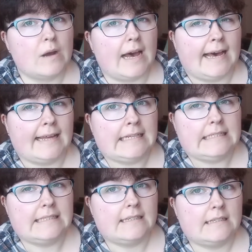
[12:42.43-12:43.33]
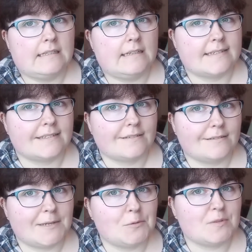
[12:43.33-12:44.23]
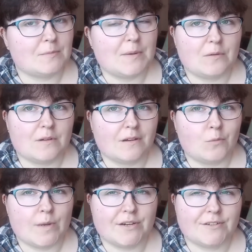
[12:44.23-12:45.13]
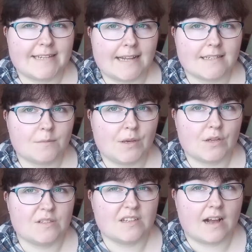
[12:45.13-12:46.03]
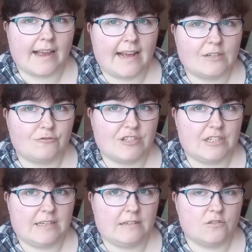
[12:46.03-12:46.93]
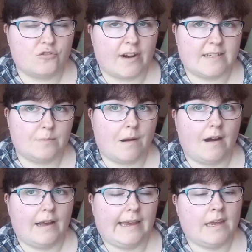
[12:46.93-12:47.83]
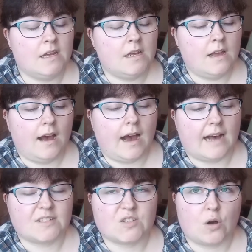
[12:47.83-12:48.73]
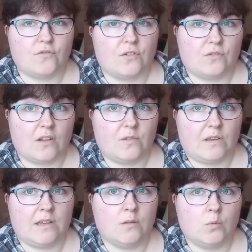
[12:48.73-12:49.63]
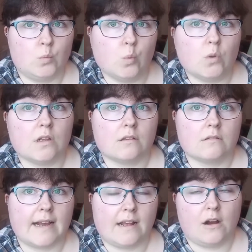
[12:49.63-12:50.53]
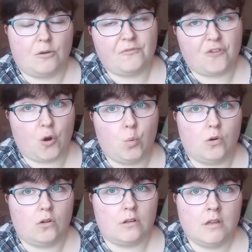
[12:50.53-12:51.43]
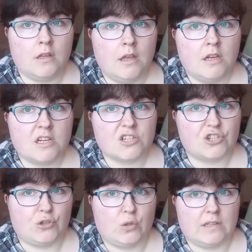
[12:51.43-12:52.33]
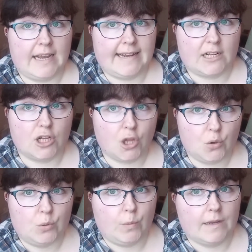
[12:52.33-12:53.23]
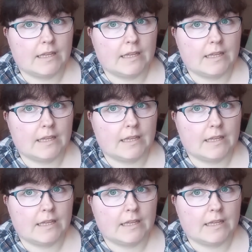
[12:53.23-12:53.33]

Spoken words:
And it was a bit weird to get it because I had originally tried to buy a soft and fluffy wool, or faux wool, to line a cloak with.